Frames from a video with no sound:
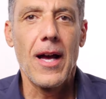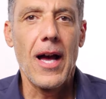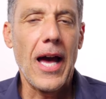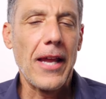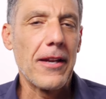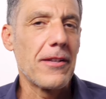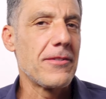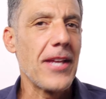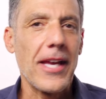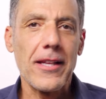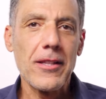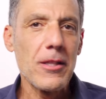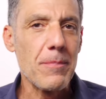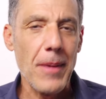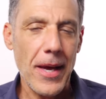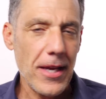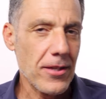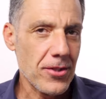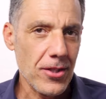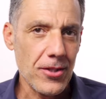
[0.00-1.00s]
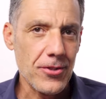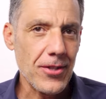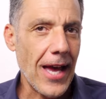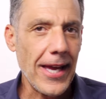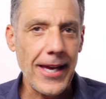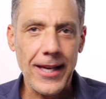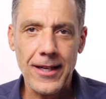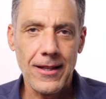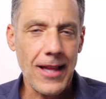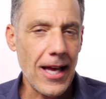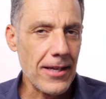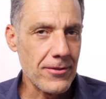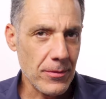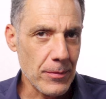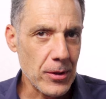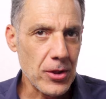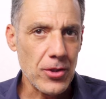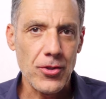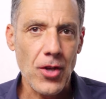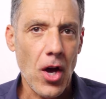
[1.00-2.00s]
On a daily basis, I analyze
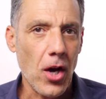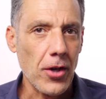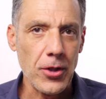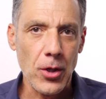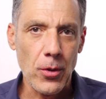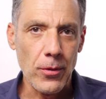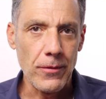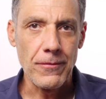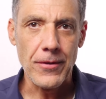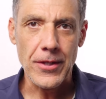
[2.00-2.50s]
images, audio, and